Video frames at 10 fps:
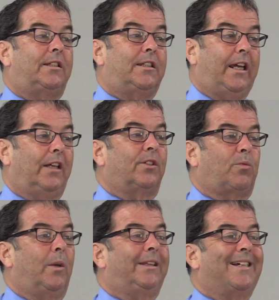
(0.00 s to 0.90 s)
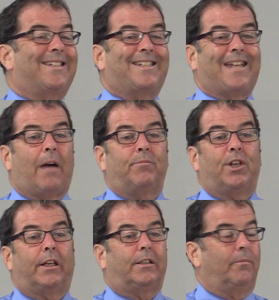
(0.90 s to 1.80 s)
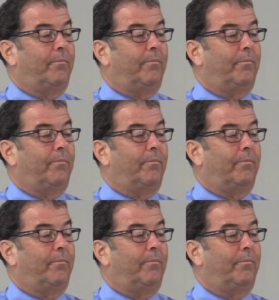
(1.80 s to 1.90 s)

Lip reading: deals with the subject